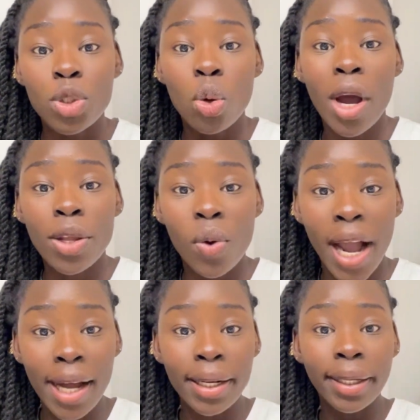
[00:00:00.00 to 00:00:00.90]
So a
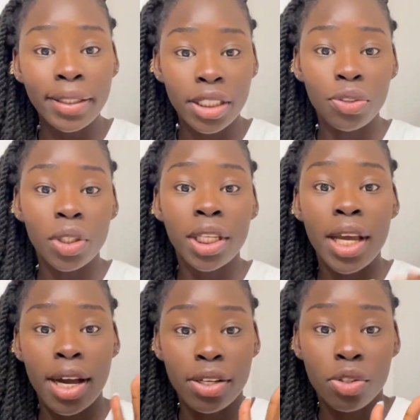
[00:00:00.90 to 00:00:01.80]
Ugandan generally
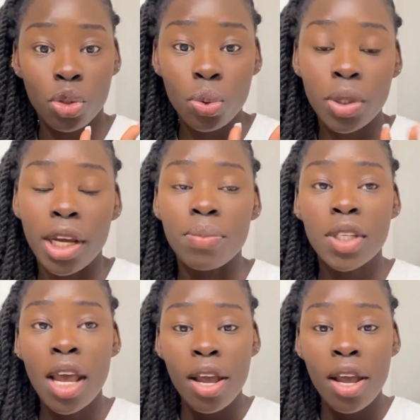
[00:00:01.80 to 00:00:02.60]
has two names.